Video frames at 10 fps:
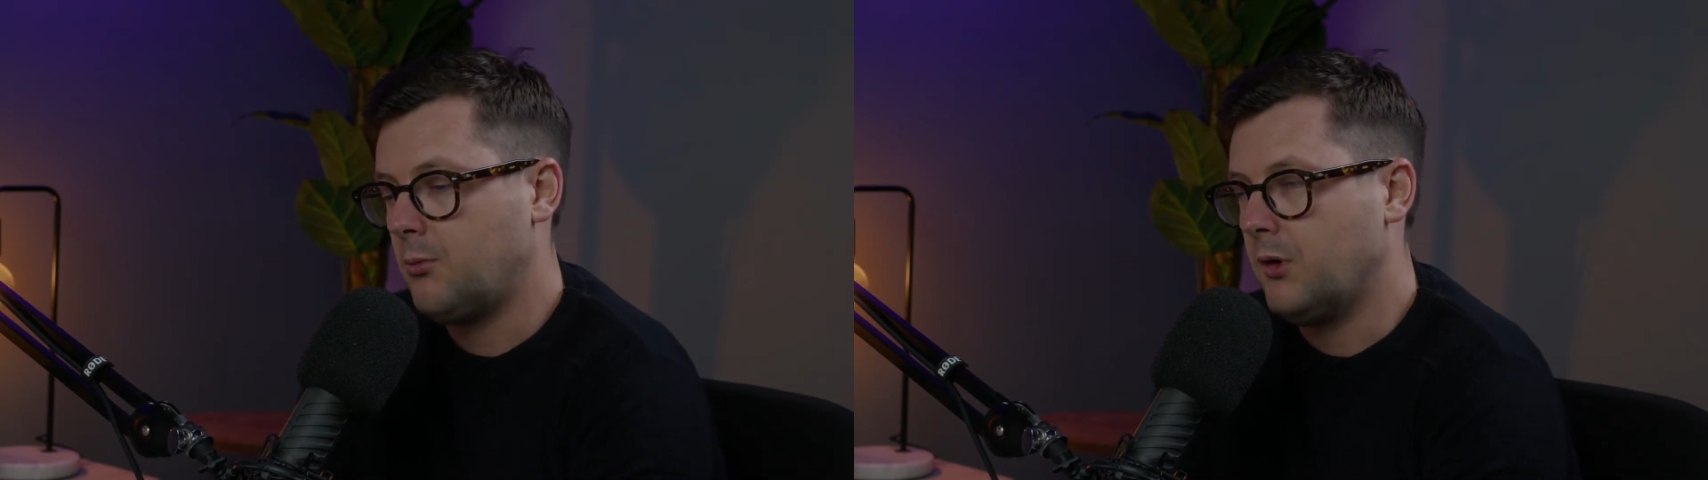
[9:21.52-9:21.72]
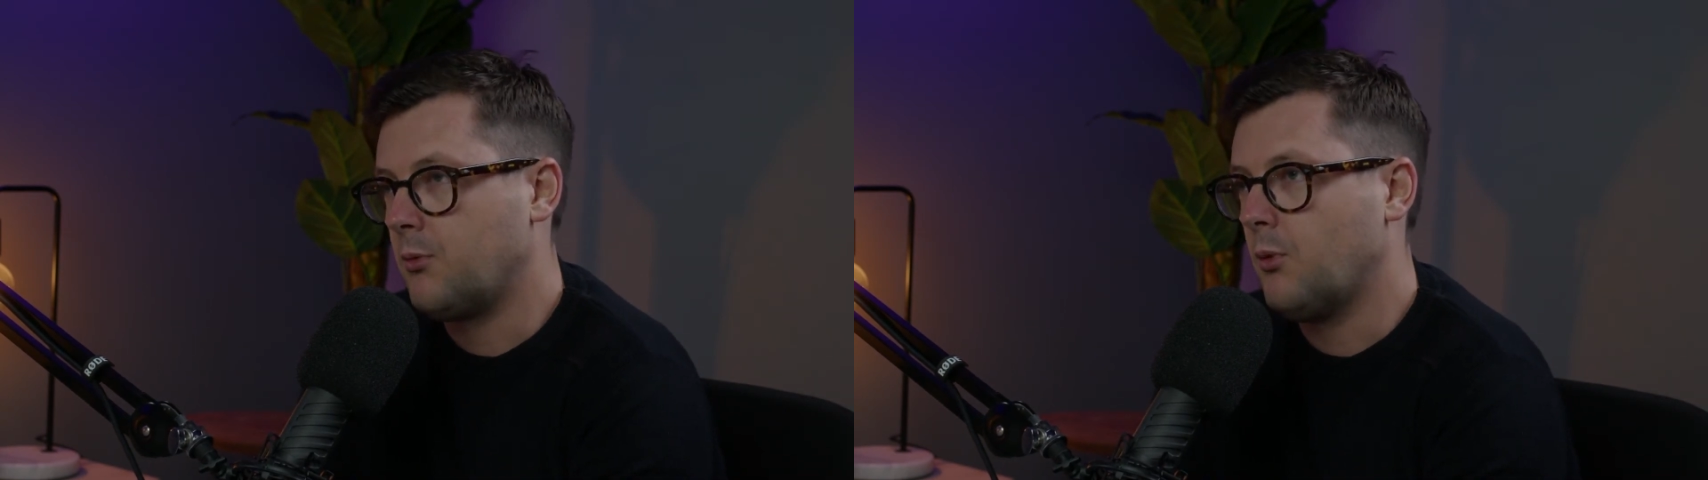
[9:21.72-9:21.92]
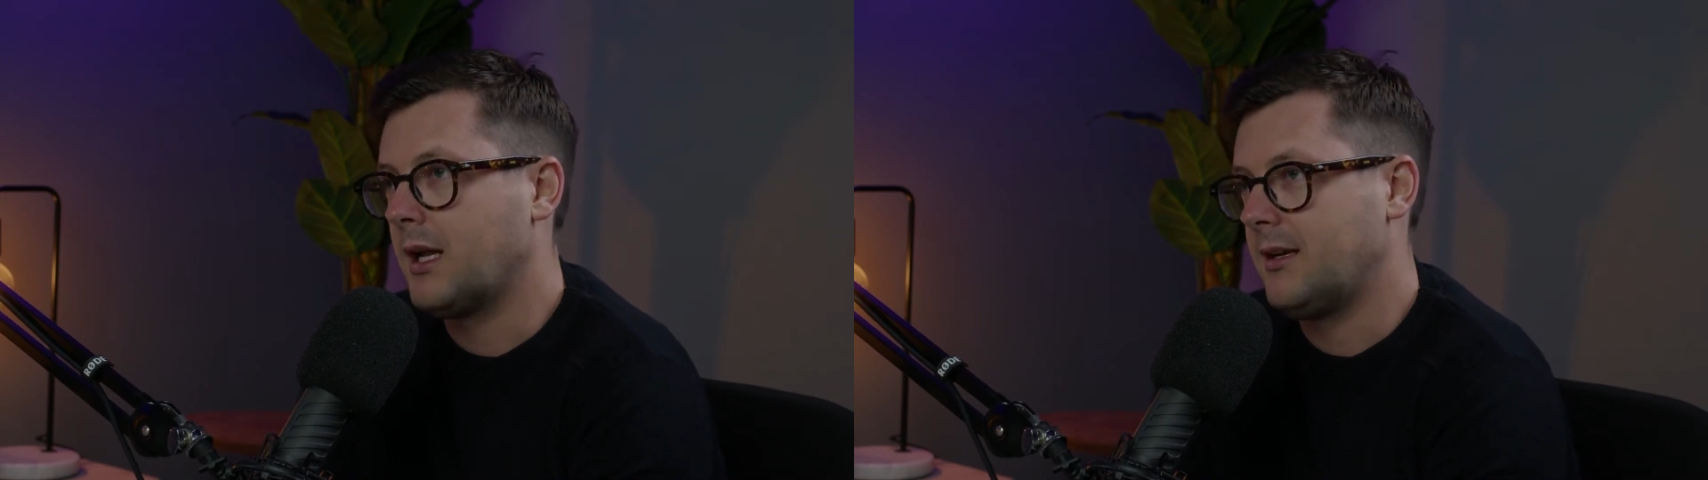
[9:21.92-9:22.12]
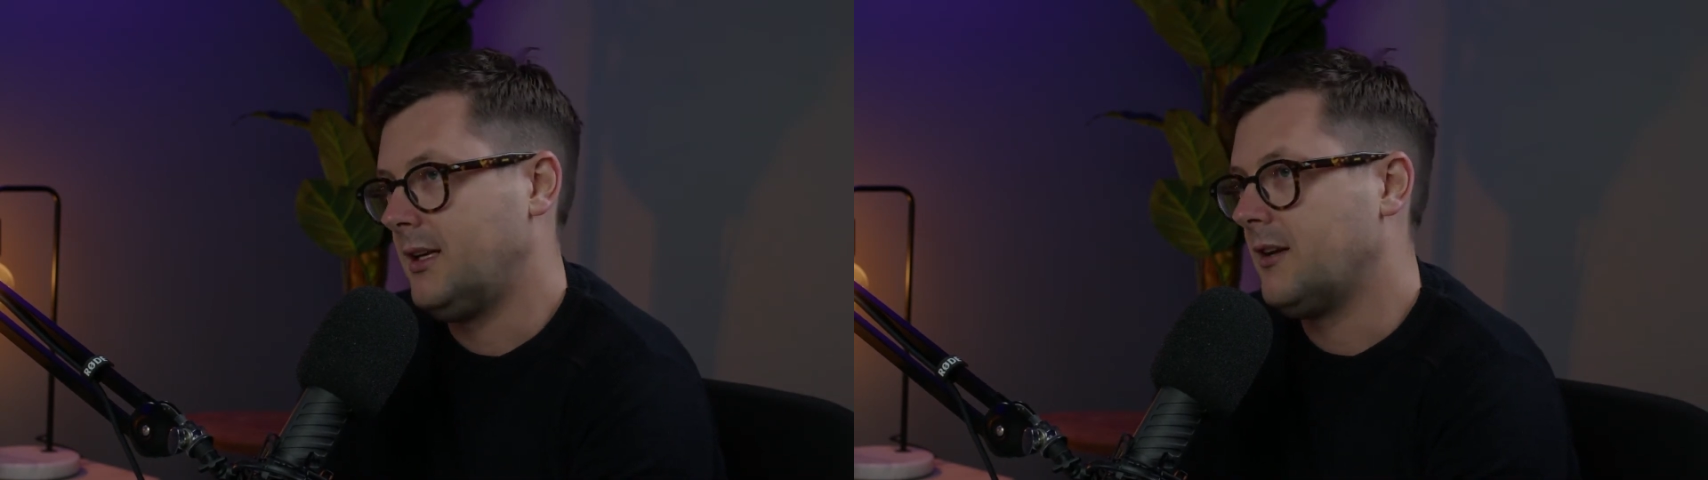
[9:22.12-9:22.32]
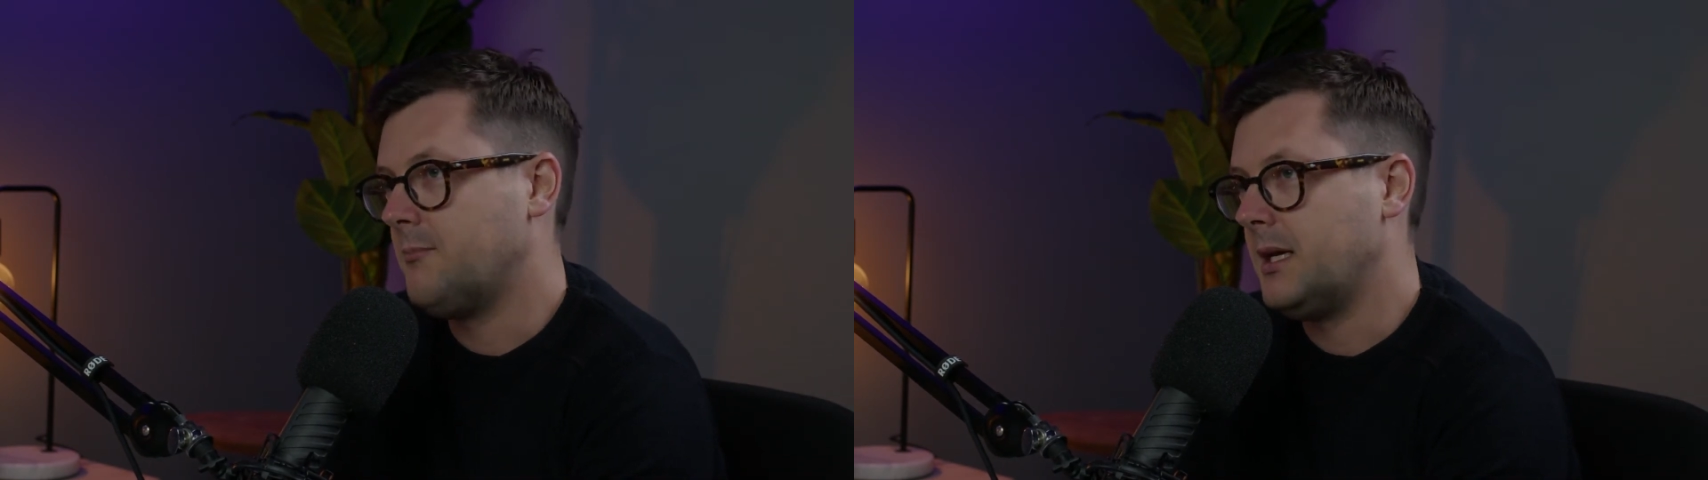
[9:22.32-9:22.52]
was willing
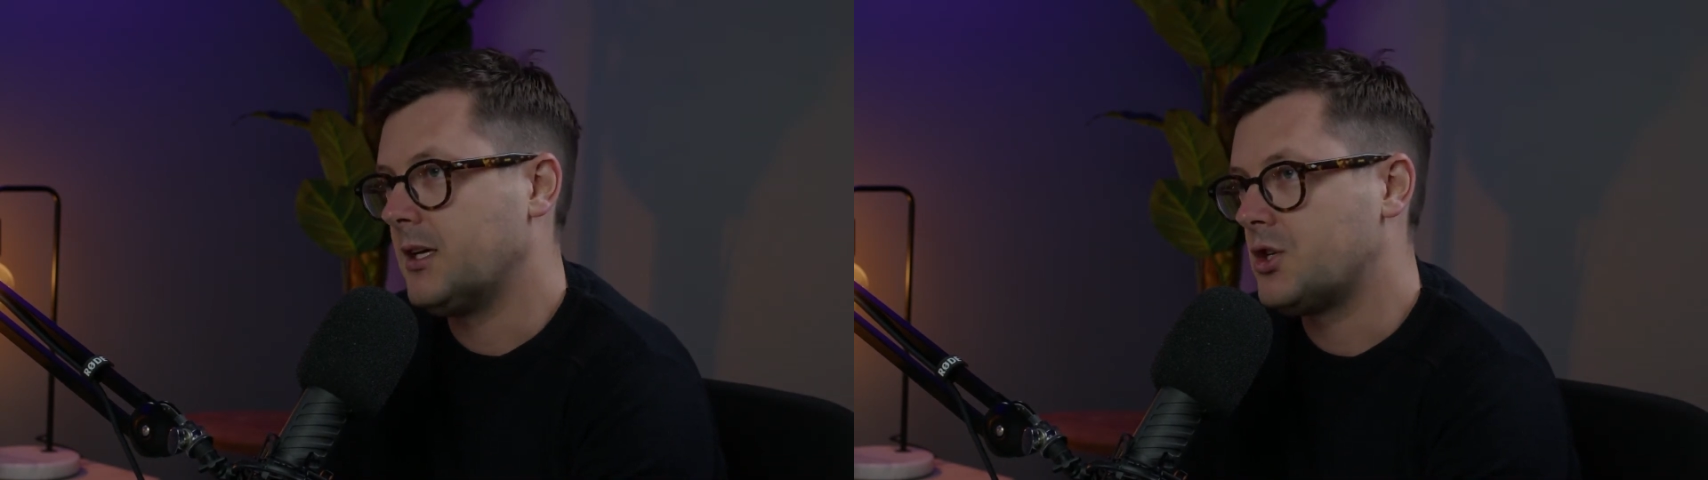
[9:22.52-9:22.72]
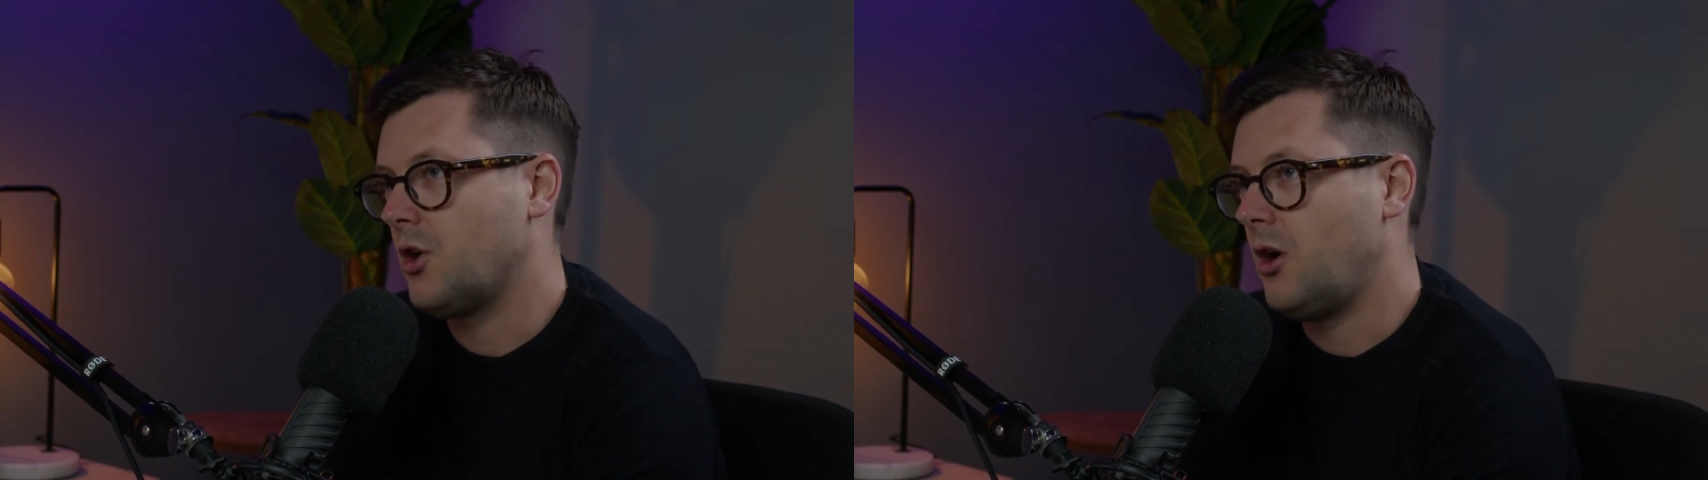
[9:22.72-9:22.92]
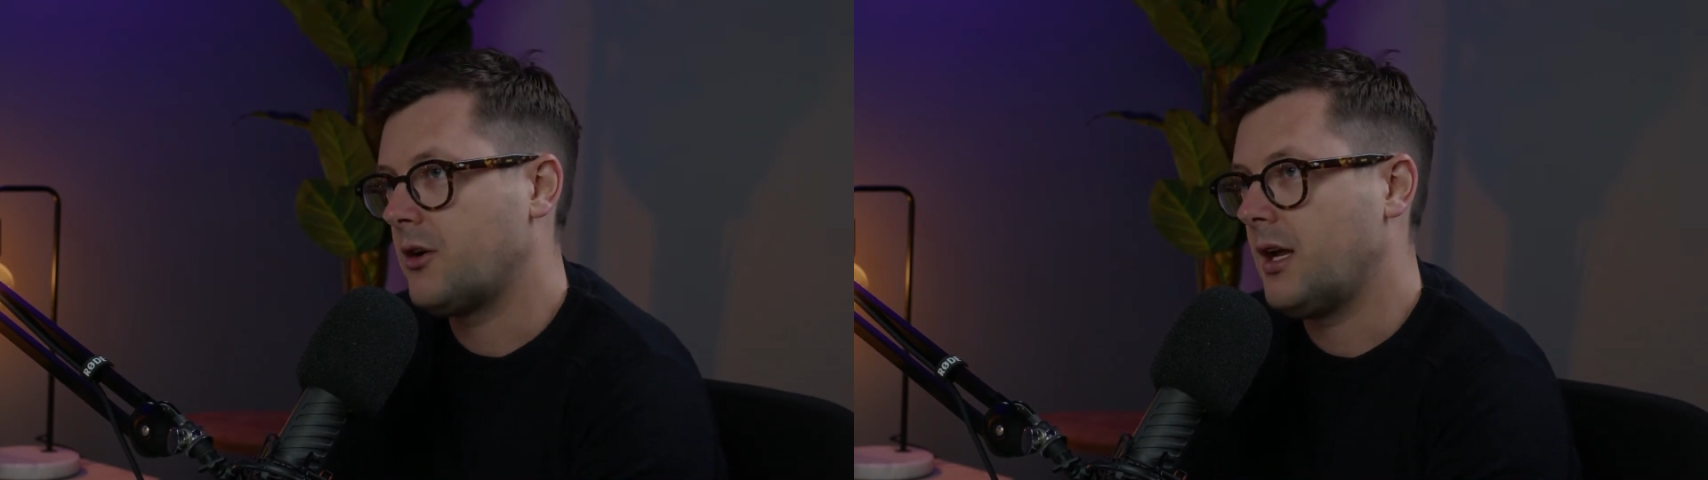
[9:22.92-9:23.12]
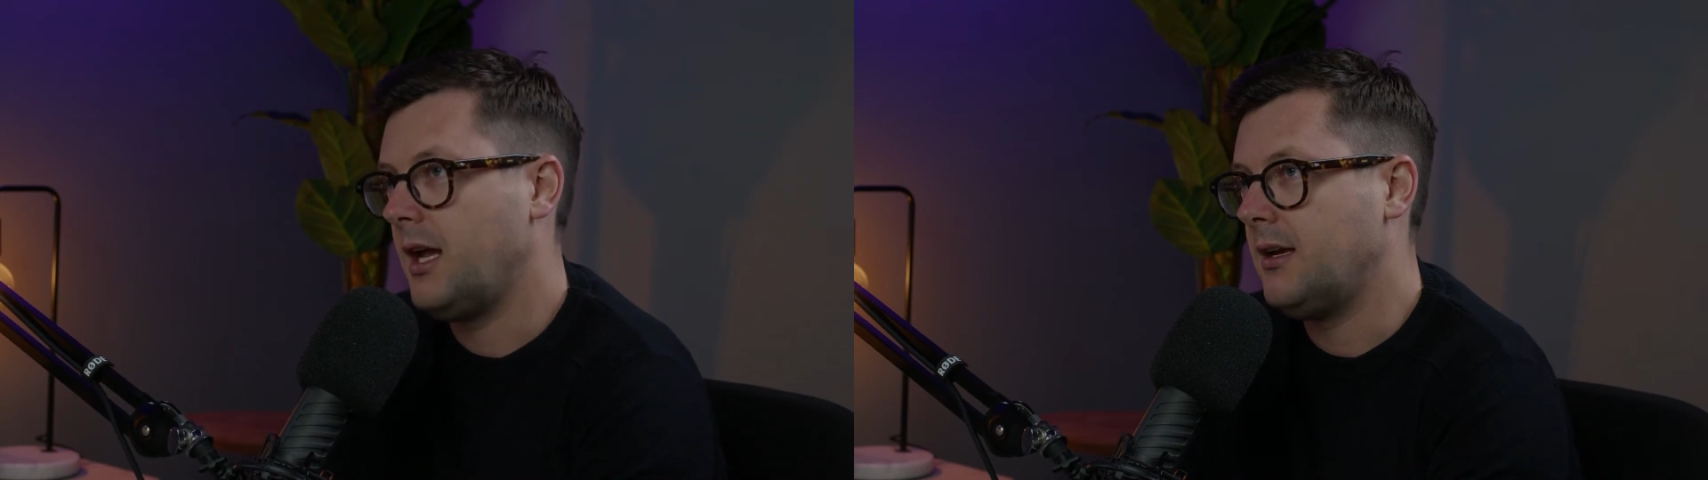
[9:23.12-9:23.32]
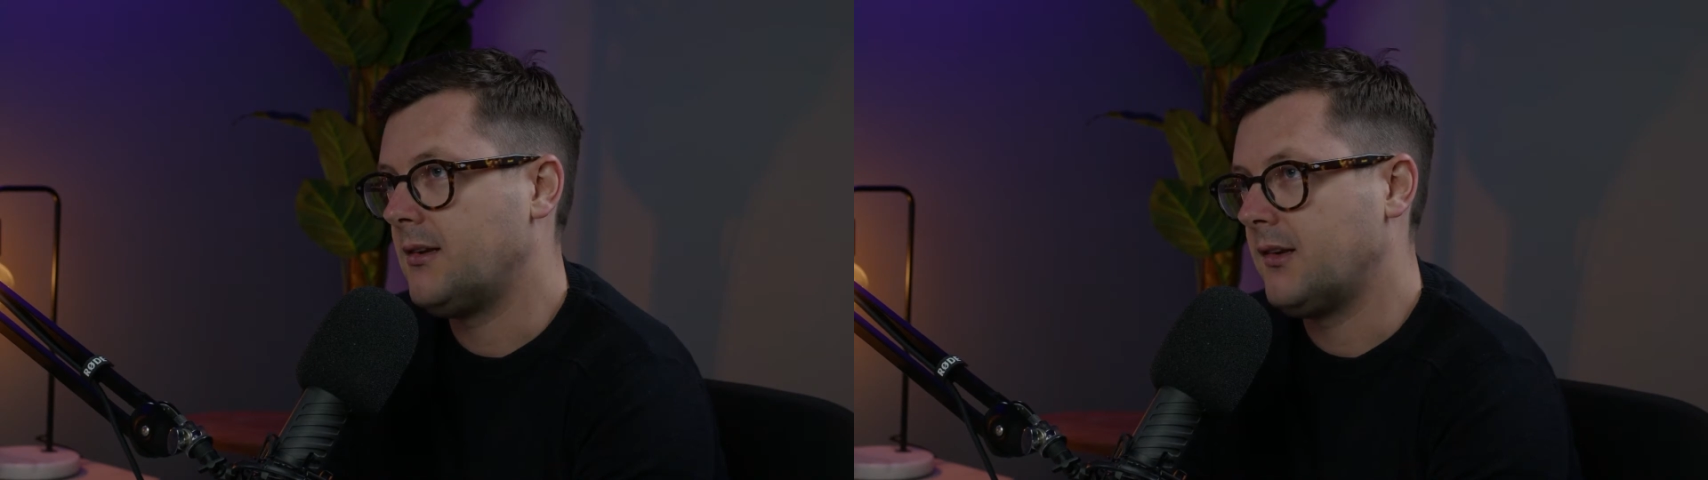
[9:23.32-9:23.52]
to give me a shot
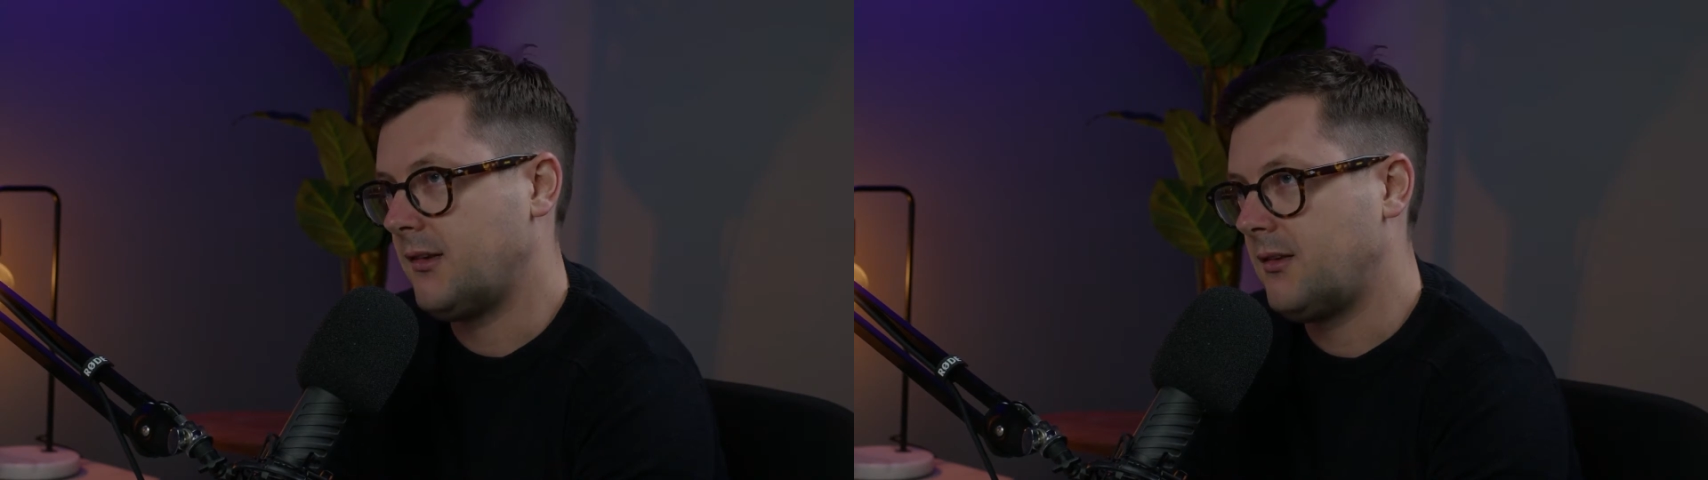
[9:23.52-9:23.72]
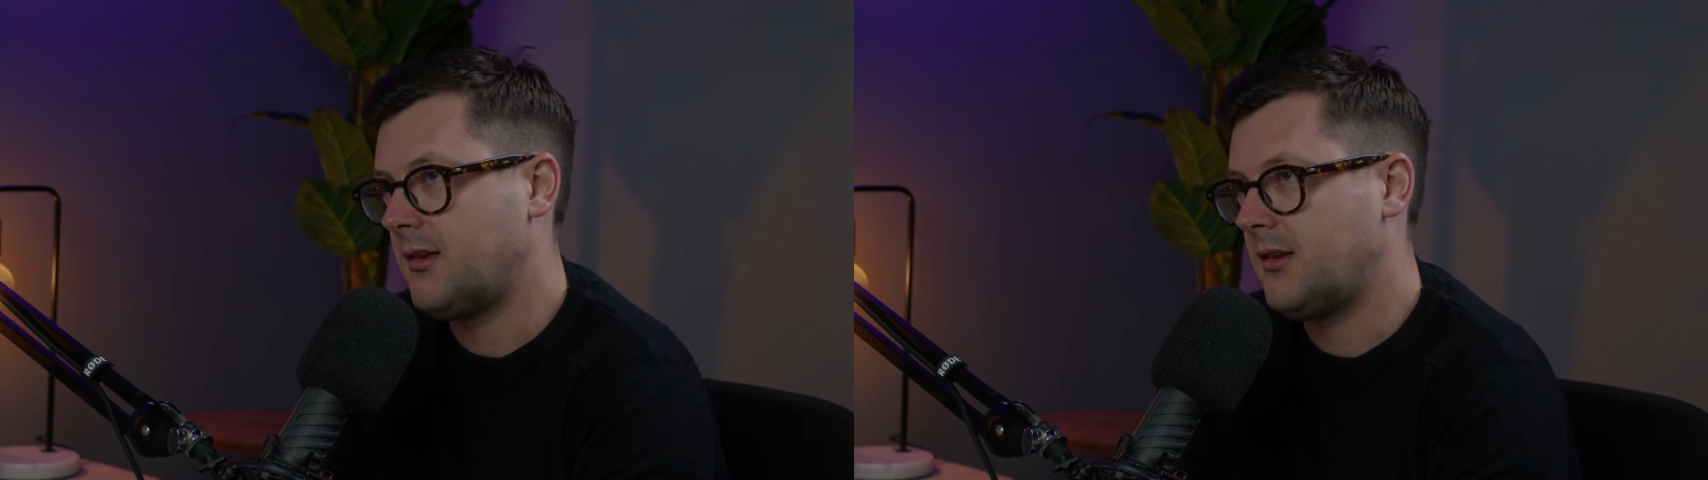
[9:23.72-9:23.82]
and to